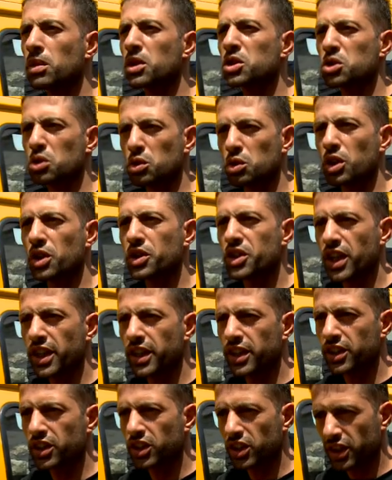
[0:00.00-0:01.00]
days along the
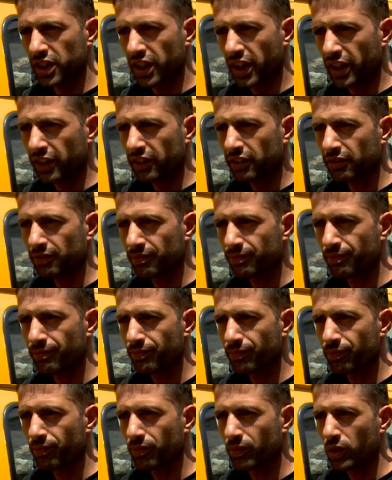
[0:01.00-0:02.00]
streets of Palestinian
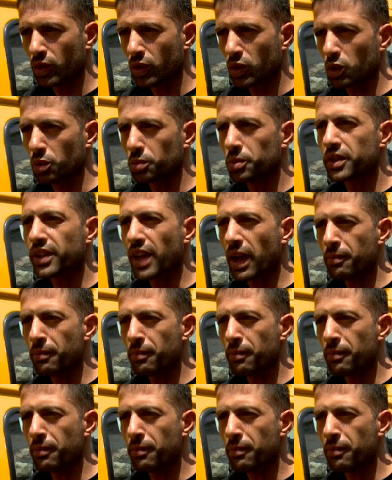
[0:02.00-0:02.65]
cities, but not any